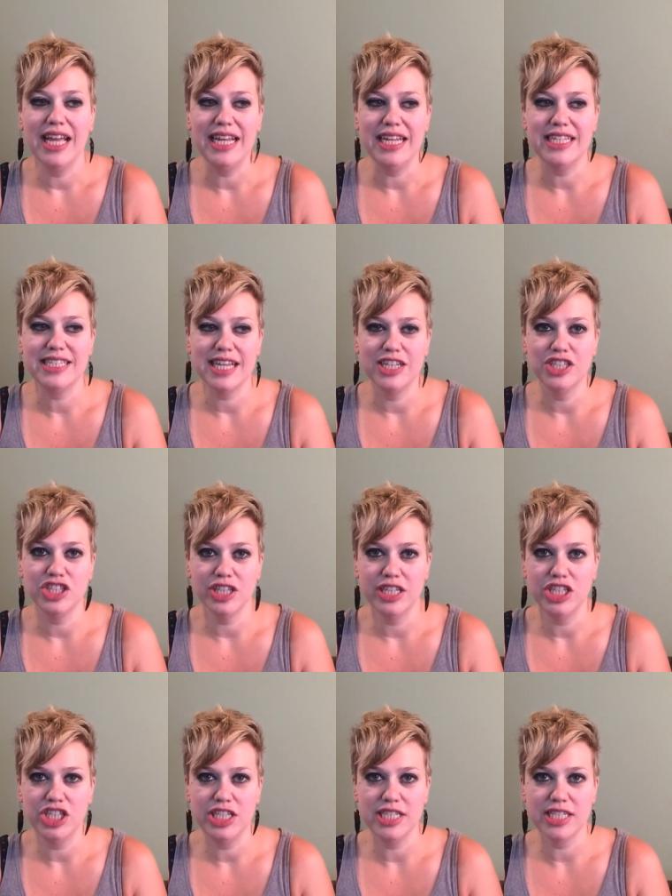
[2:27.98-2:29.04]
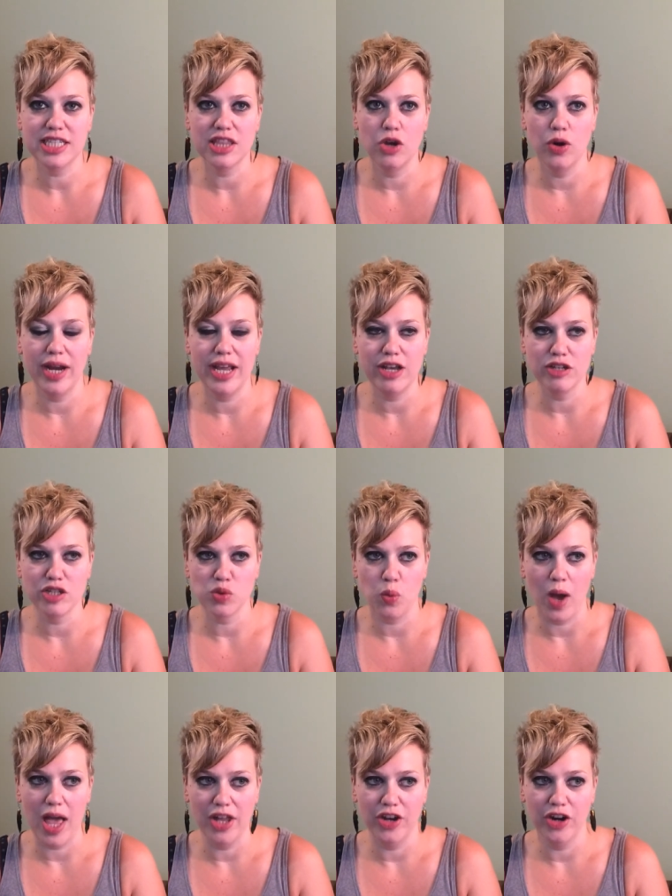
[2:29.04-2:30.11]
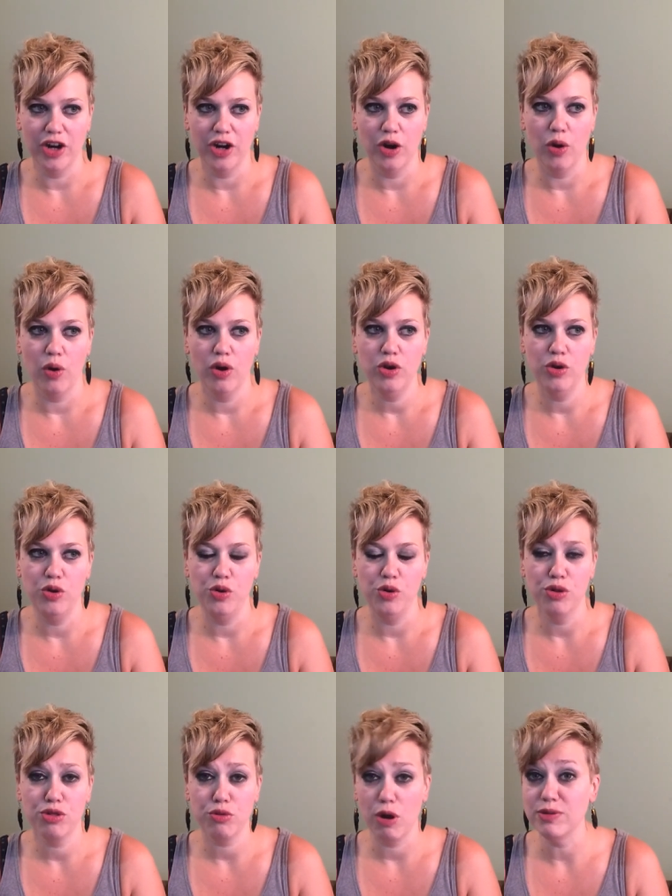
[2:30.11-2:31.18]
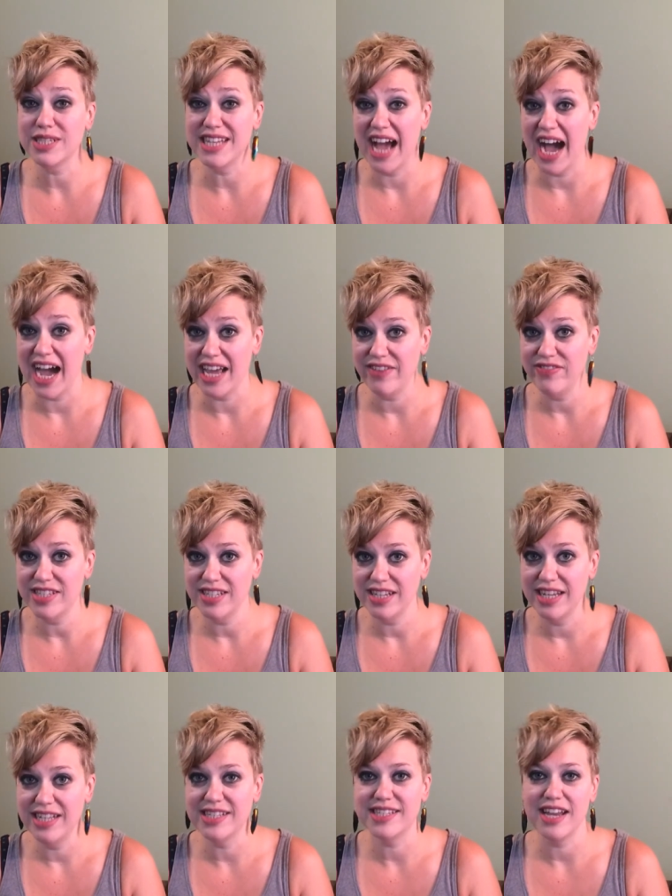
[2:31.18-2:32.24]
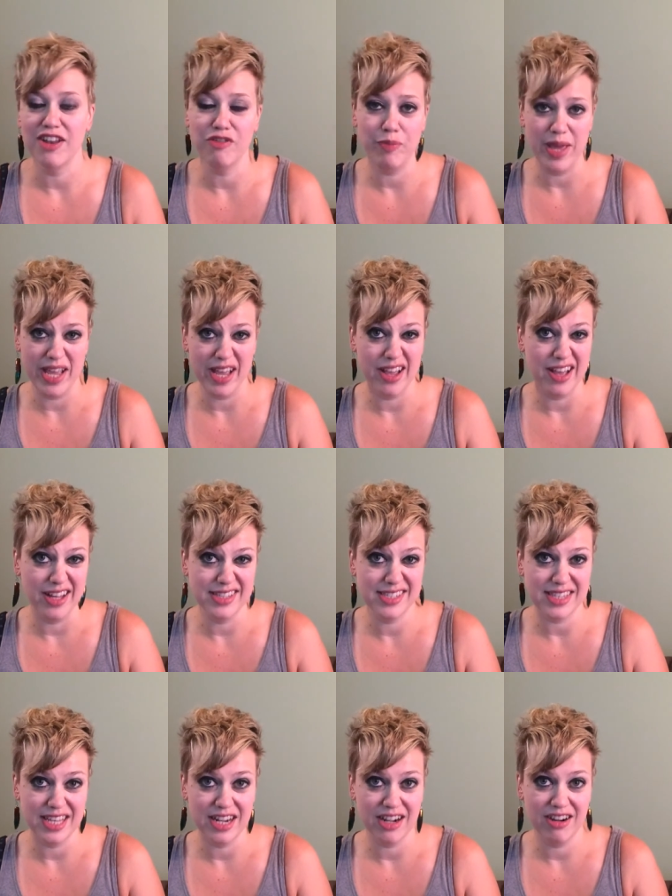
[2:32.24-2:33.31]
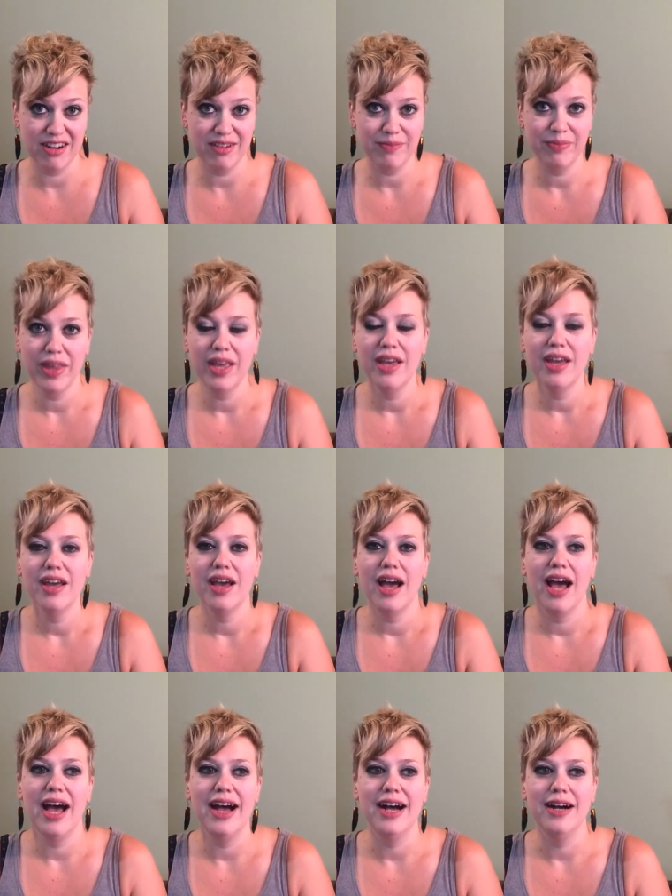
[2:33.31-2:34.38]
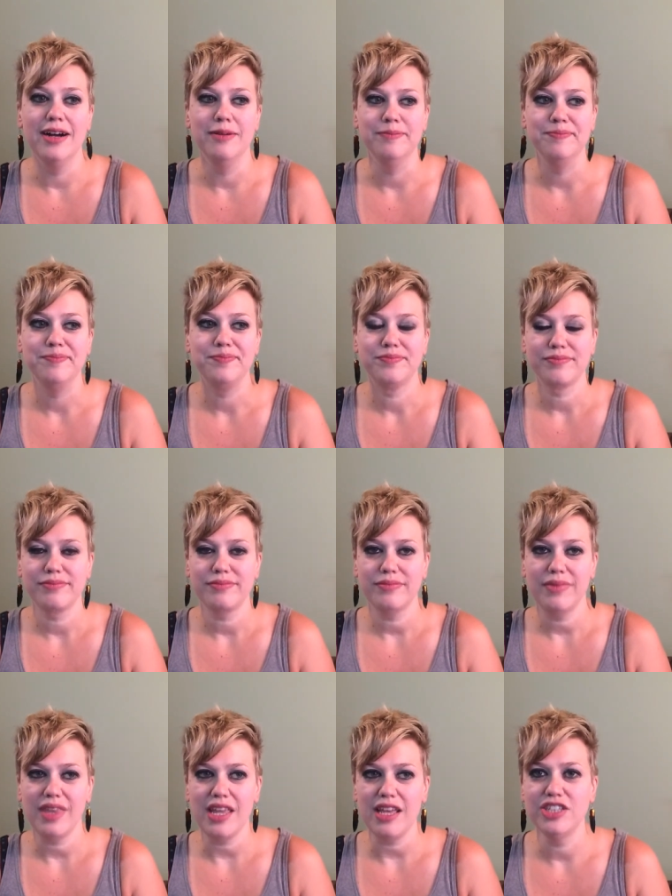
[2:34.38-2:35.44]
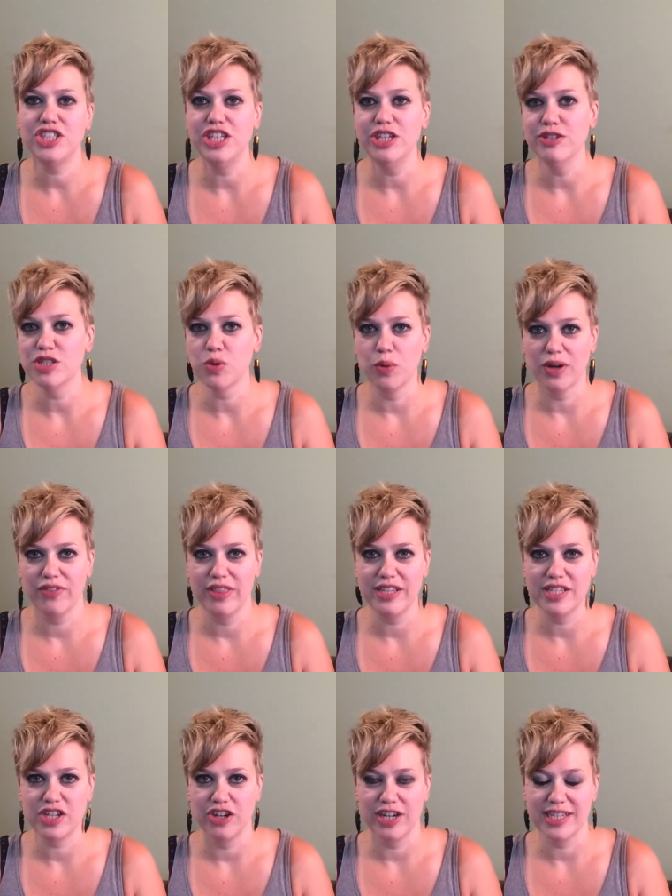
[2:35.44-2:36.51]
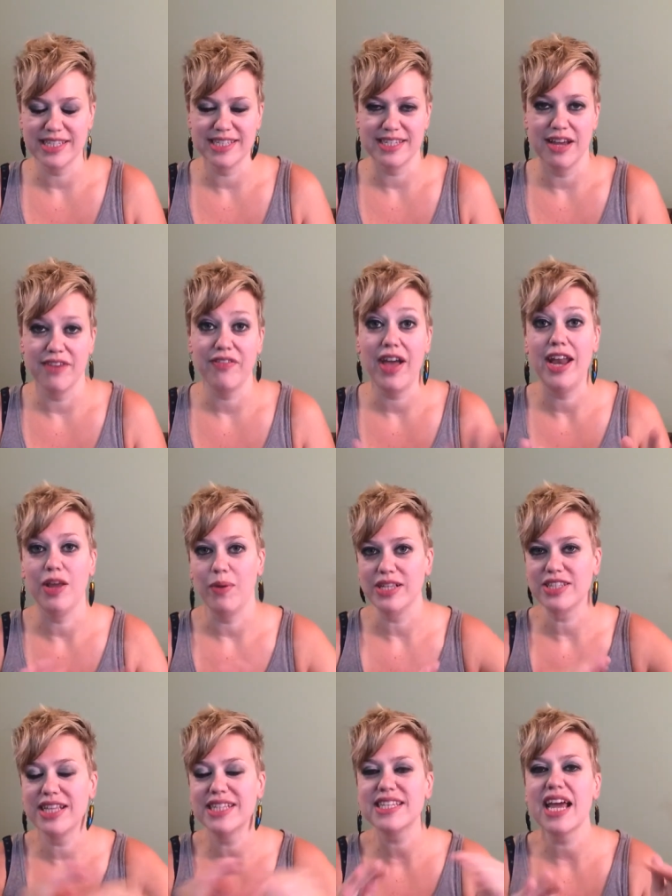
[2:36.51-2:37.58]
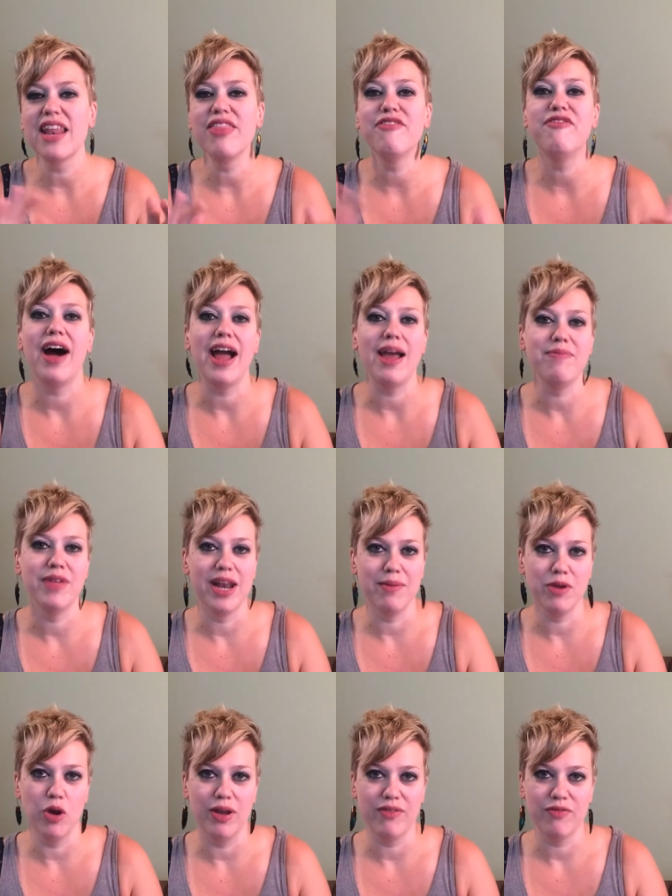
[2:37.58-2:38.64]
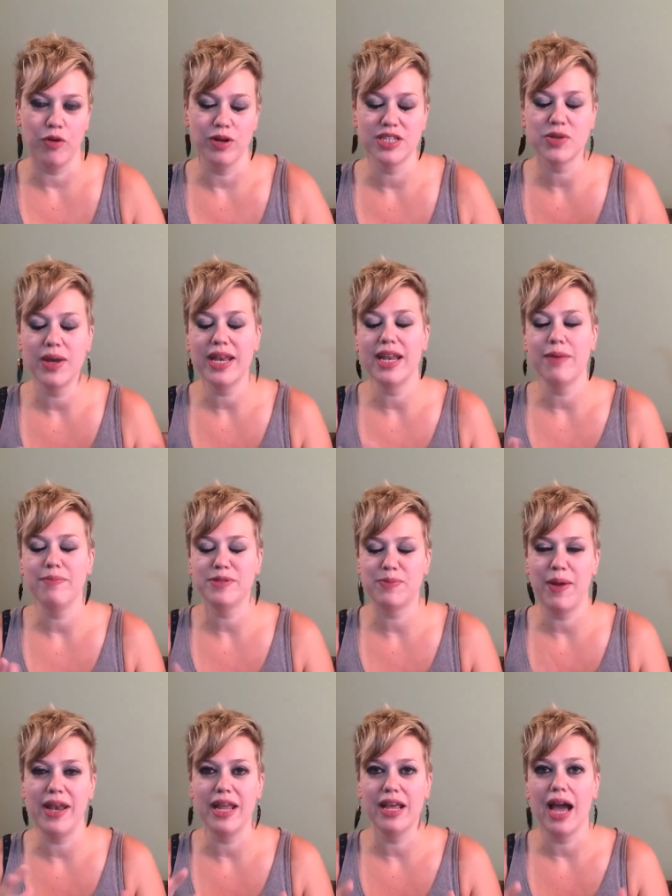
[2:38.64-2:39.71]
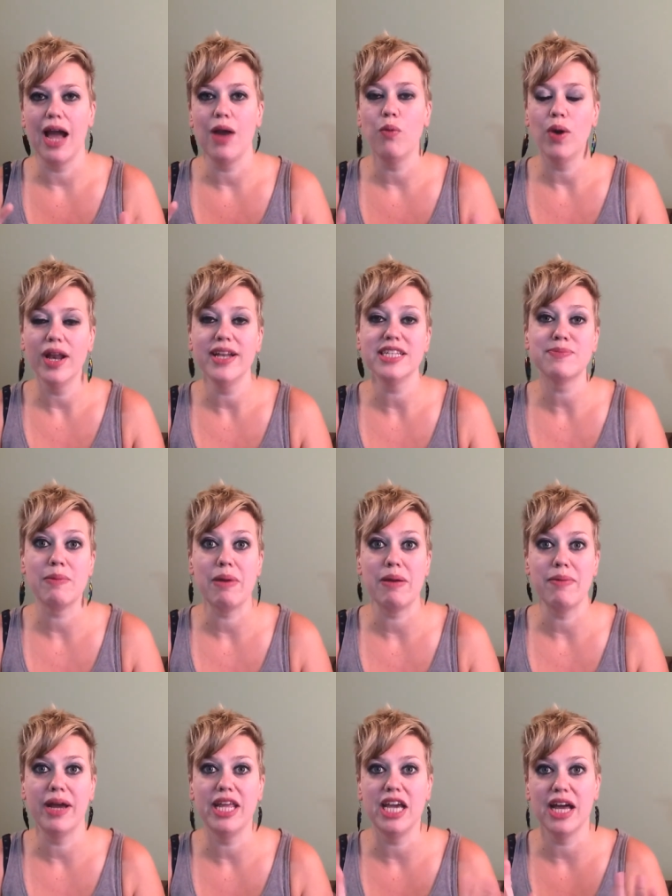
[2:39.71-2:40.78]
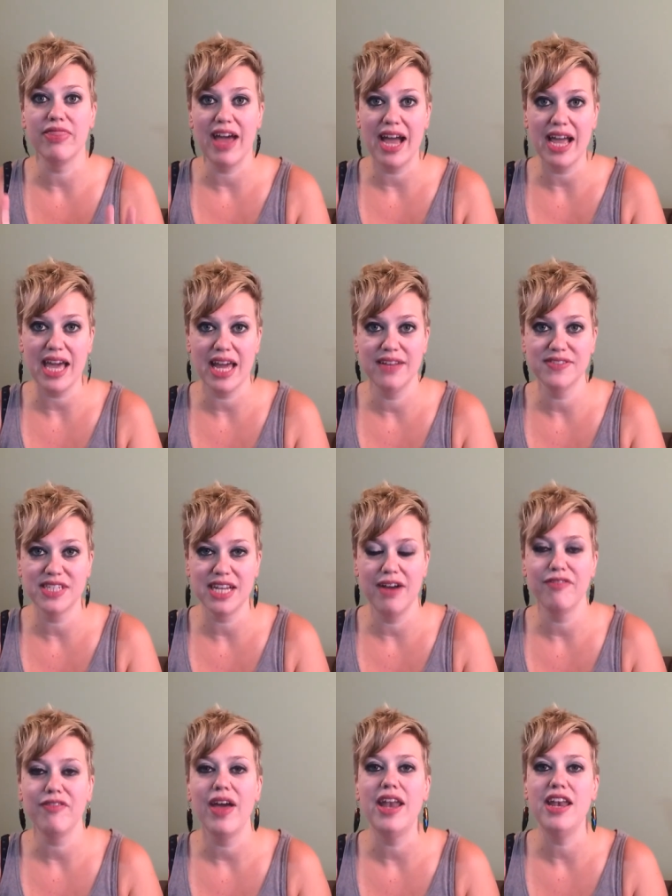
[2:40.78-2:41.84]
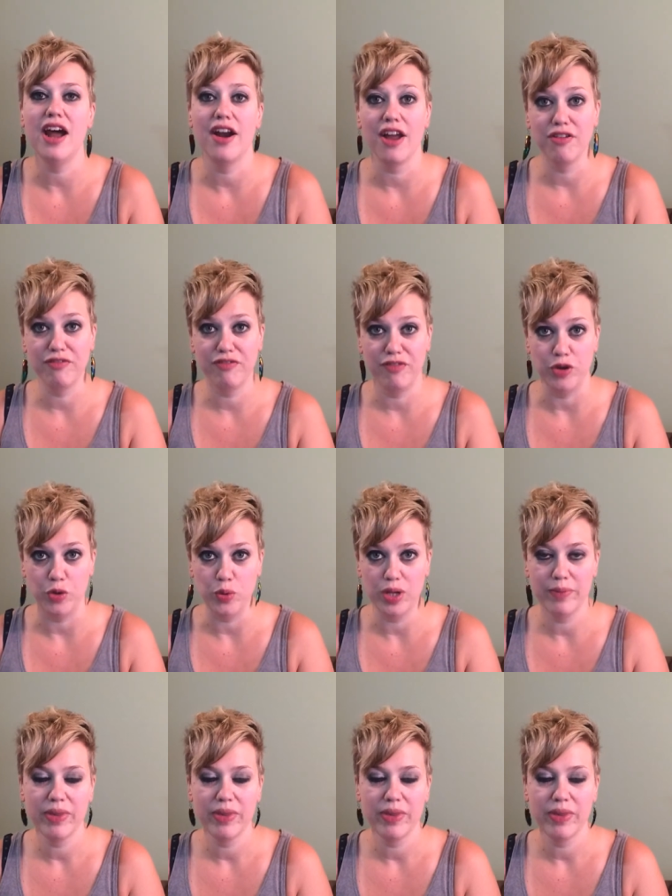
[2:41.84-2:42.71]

essentially she's Laura Ingalls Wilder who throws knives instead of being a gunslinger. Um, she used to work for the circus and stuff. Anyway, so that's kind of the vibe that I'm going for. So I ended up spending, I wanted to spend my money on that kind of stuff and not on food.